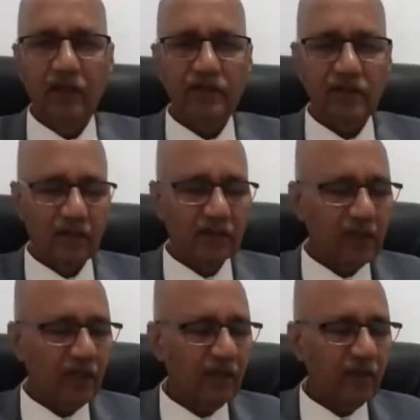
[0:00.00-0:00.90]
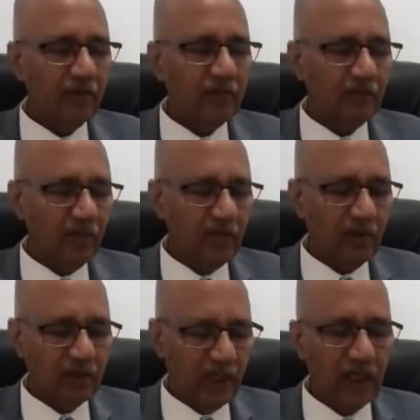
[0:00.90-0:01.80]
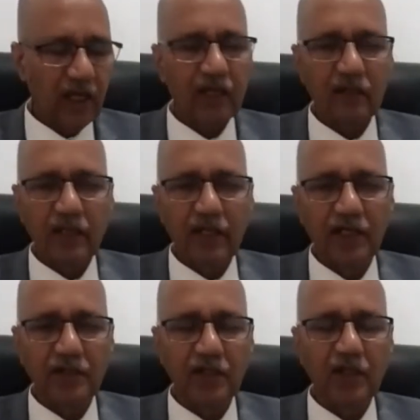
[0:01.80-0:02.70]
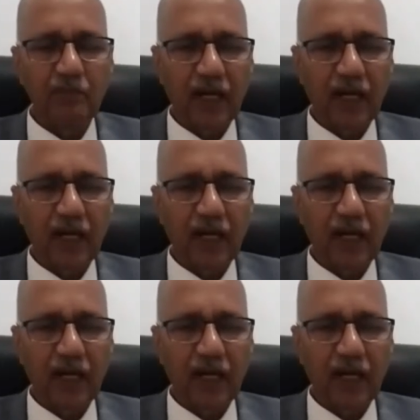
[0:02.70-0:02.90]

sir, there are 18